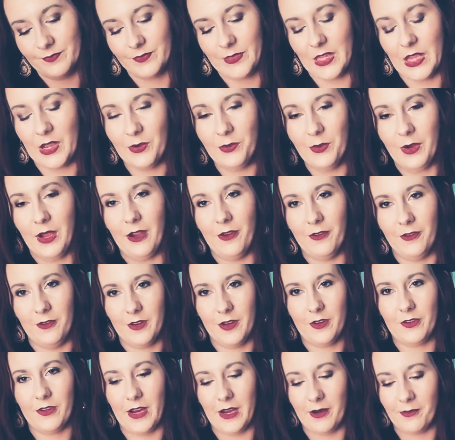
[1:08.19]
Oh, wow.
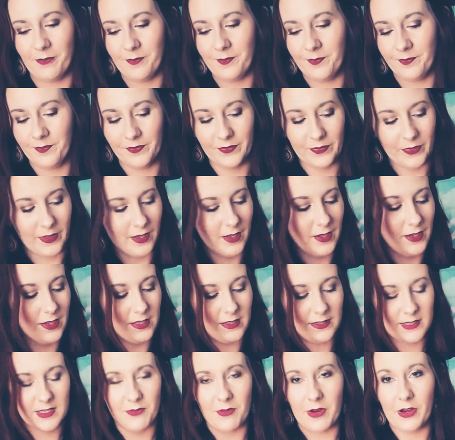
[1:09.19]
Okay.
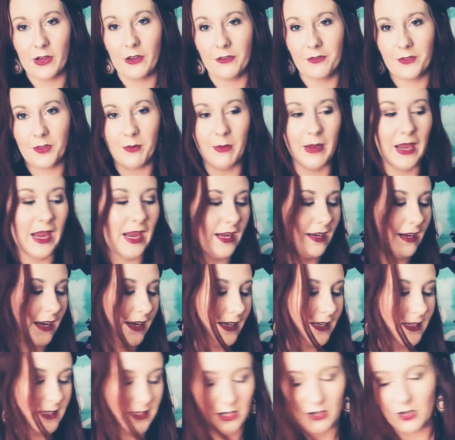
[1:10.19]
So right off the bat, I
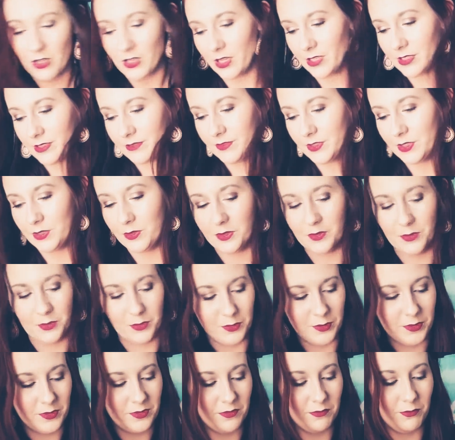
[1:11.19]
can tell a lot of
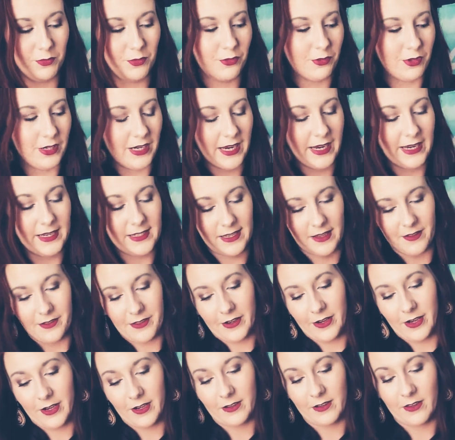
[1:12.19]
you bull gang out
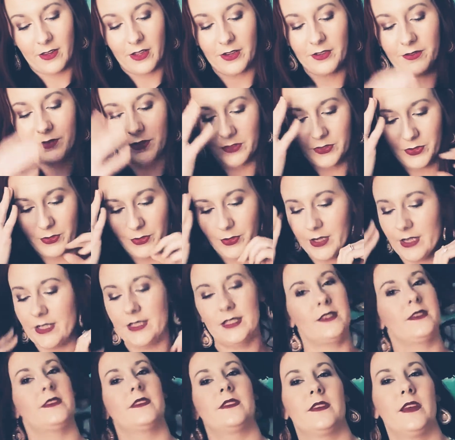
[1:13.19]
there, a lot of you
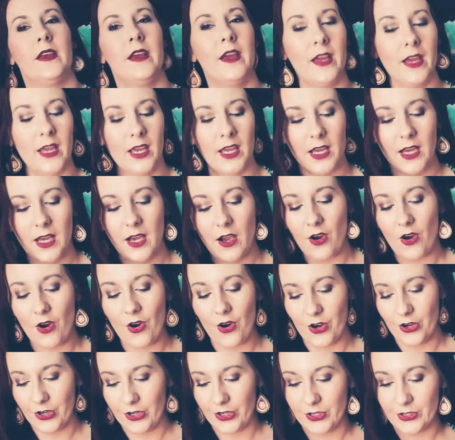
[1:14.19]
Taurus
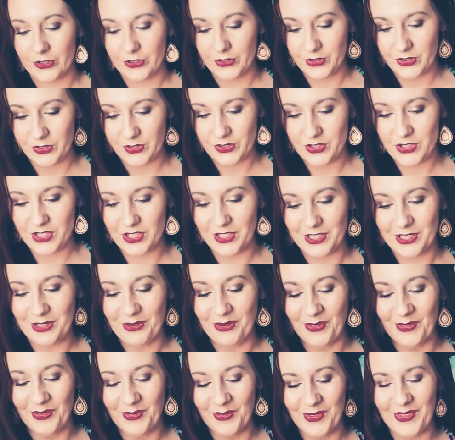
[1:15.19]
are dealing
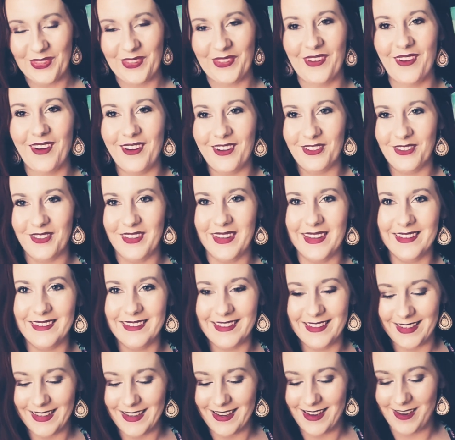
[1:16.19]
with a lot of
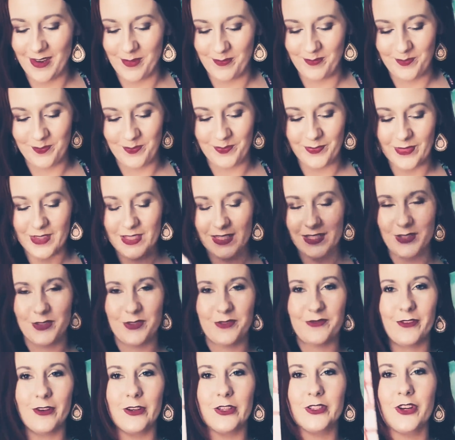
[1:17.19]
healing. So the
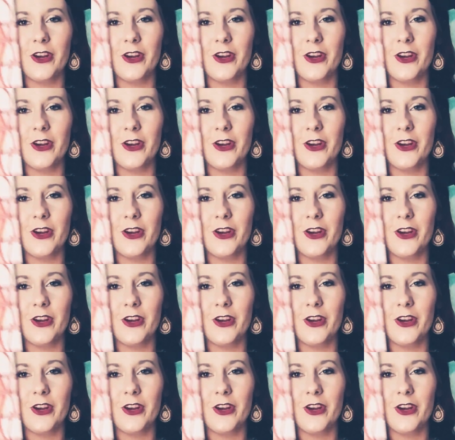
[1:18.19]
first